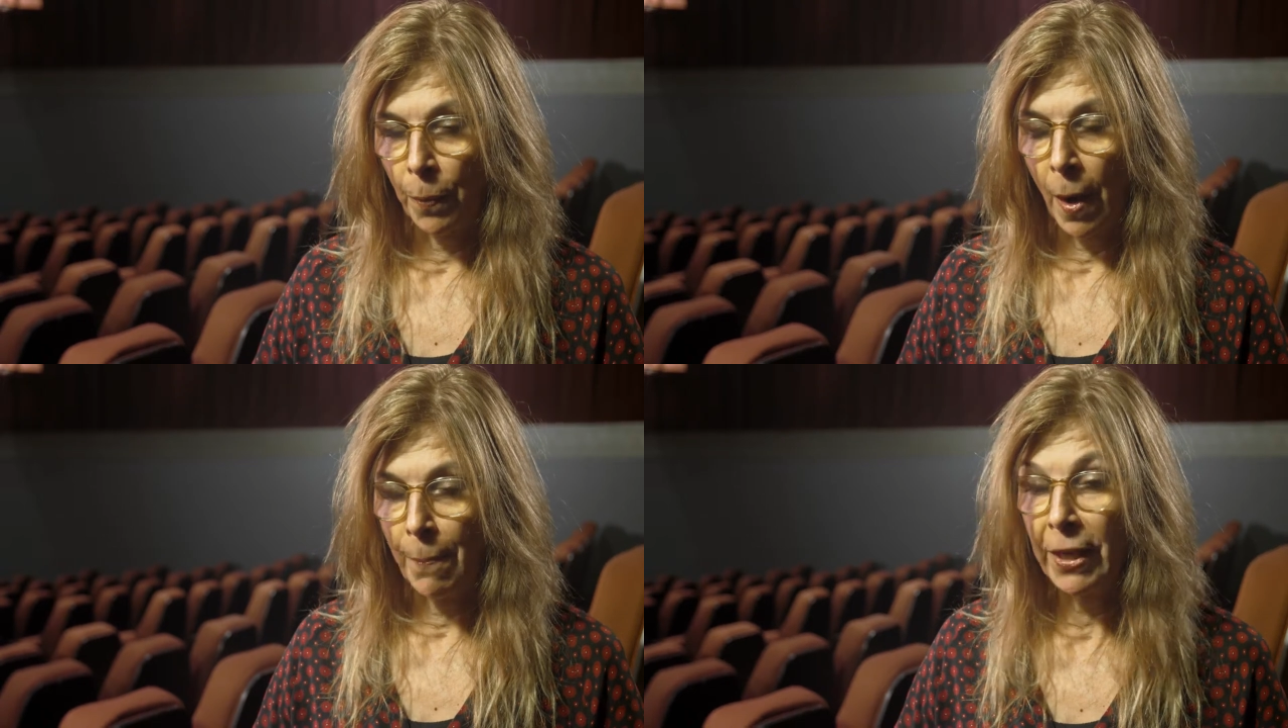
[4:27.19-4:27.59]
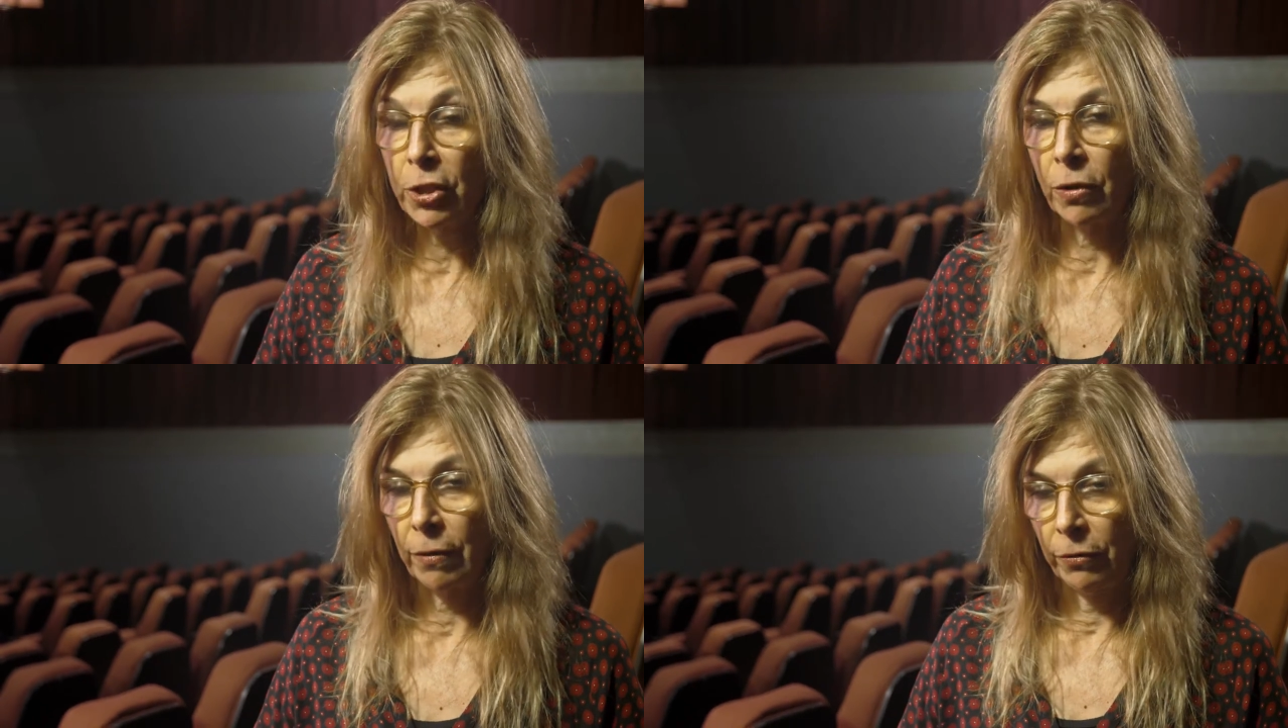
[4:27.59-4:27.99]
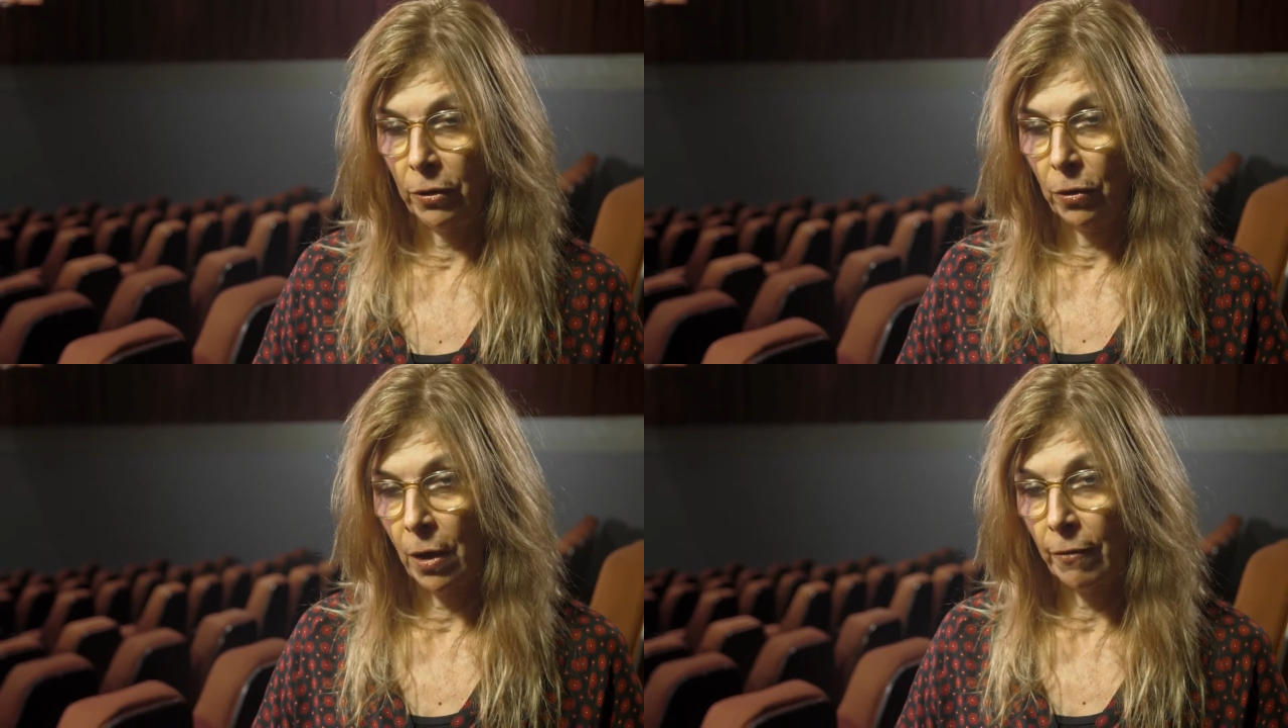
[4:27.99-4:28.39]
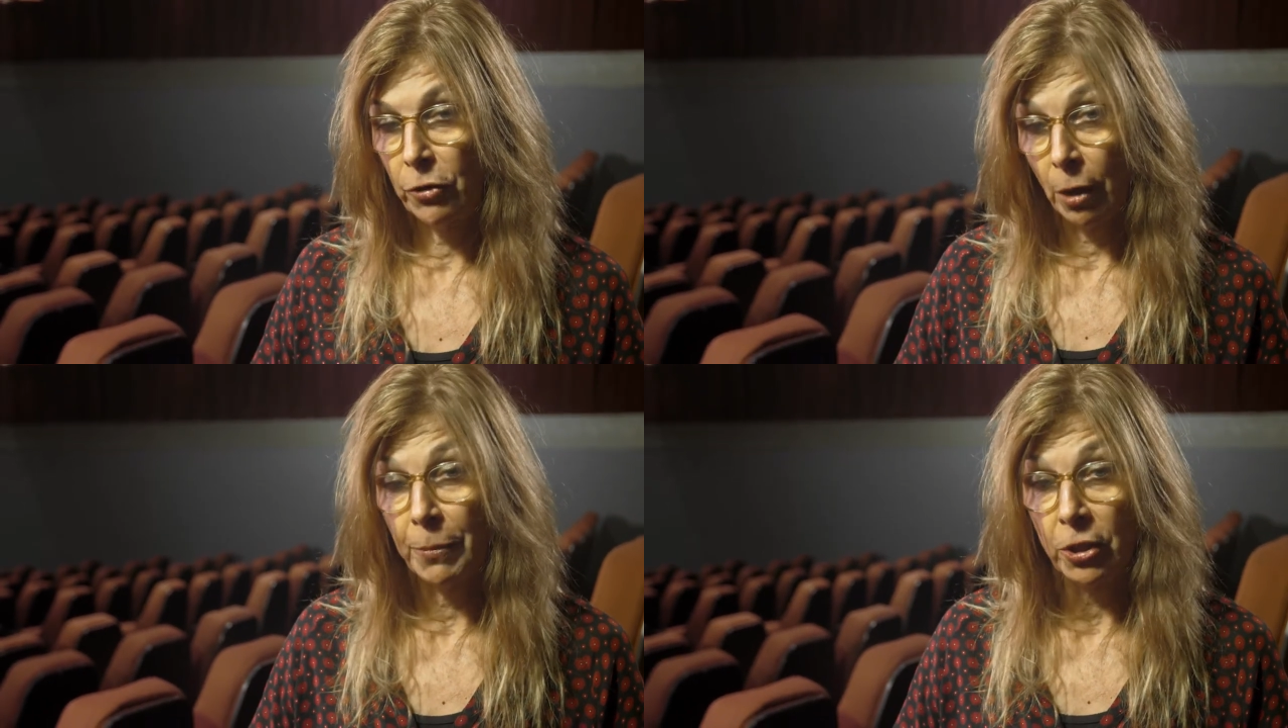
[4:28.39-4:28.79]
a picture of
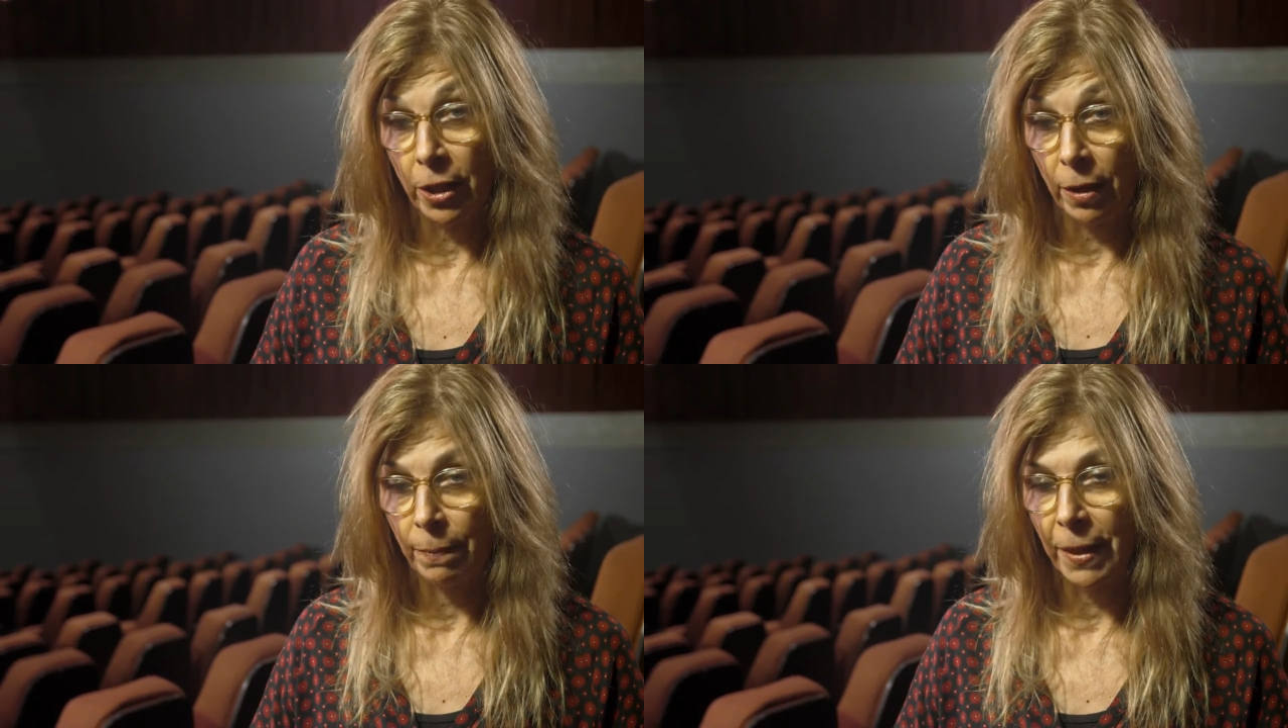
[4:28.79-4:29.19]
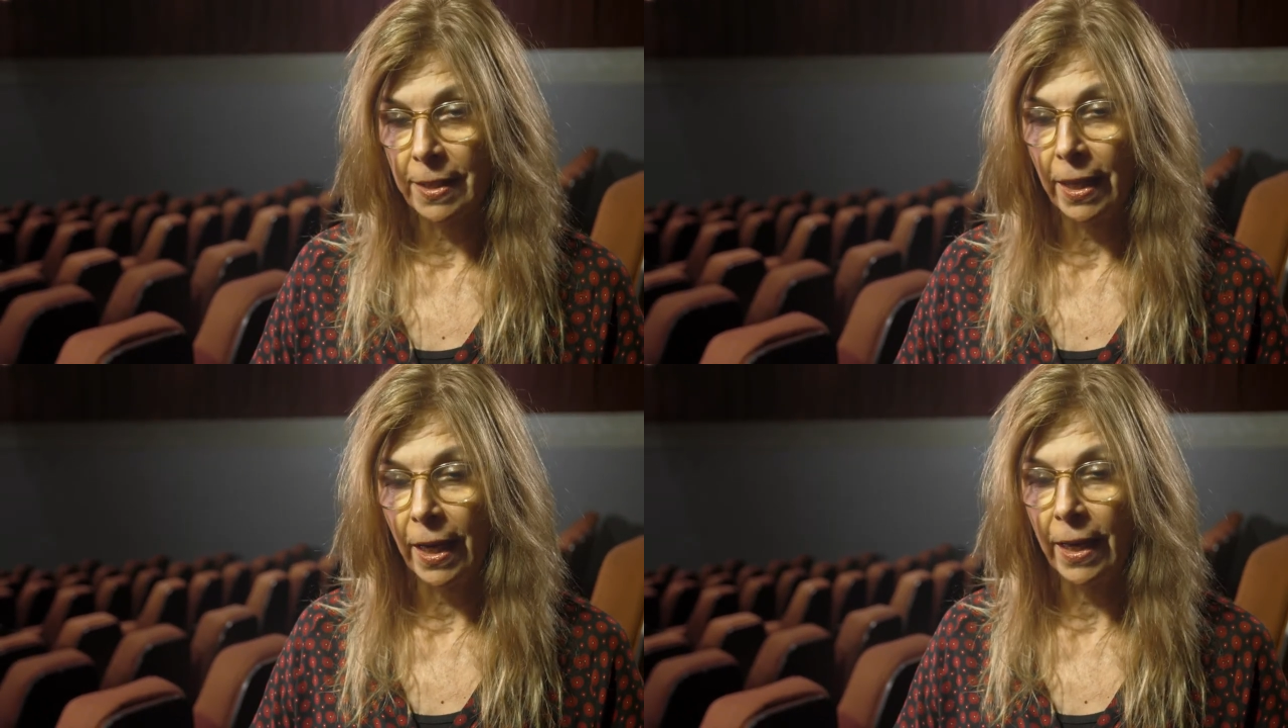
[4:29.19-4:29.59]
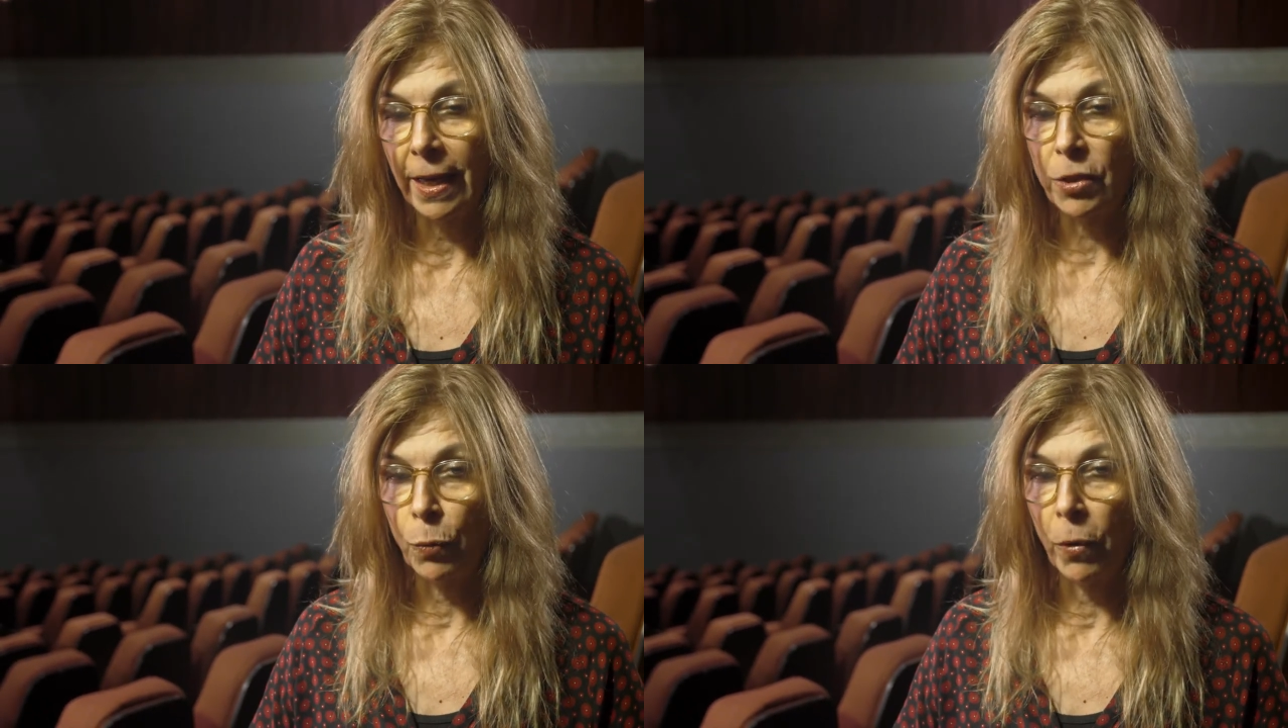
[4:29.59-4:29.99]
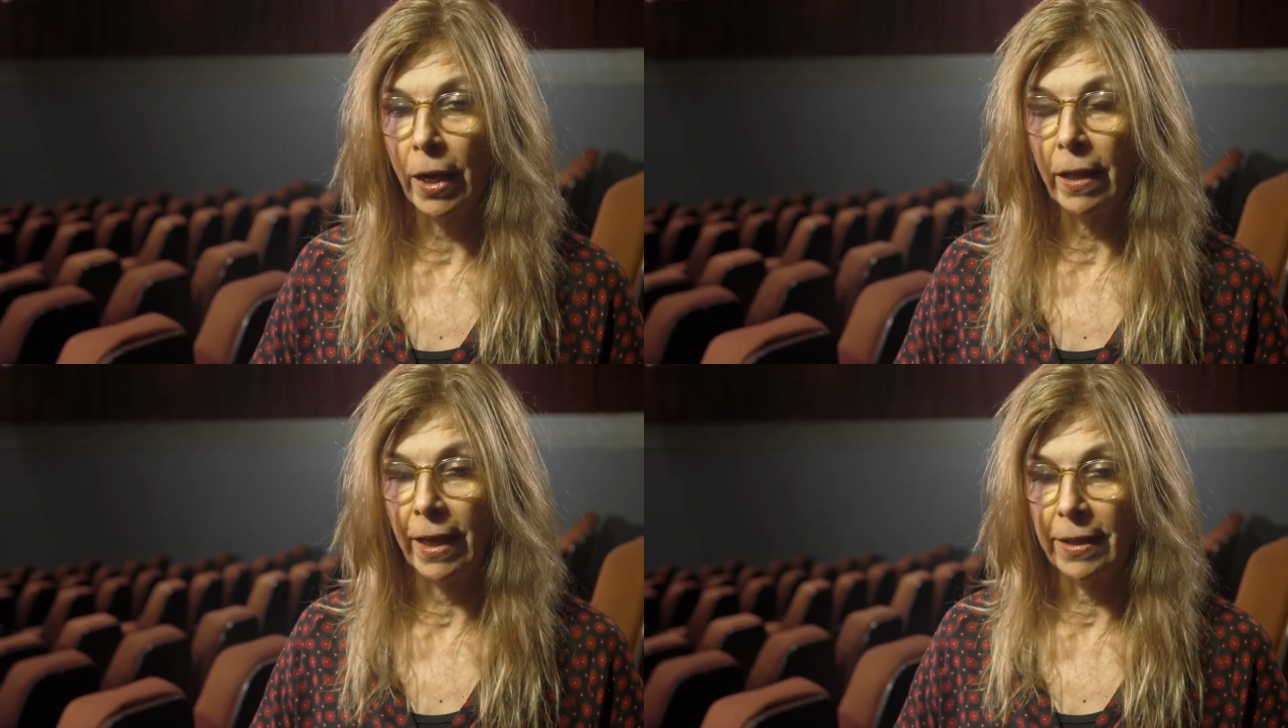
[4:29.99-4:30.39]
Jean-Michel Basquiat as
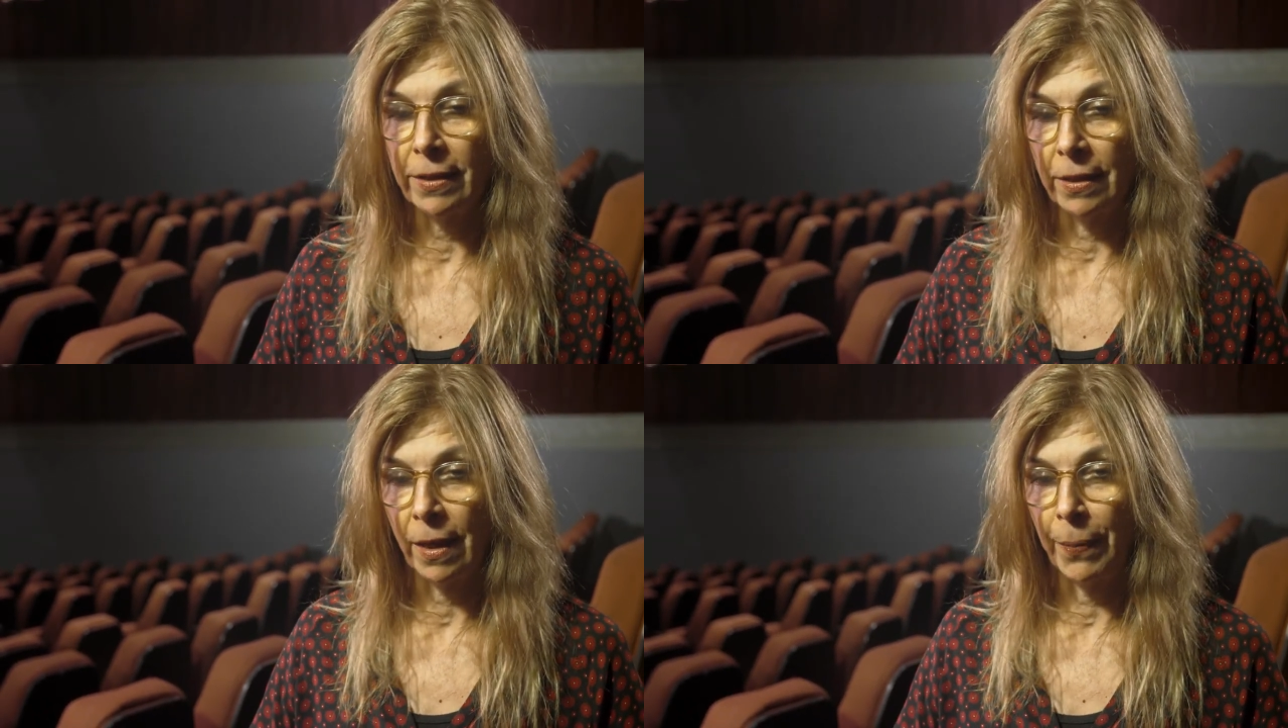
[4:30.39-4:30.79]
well as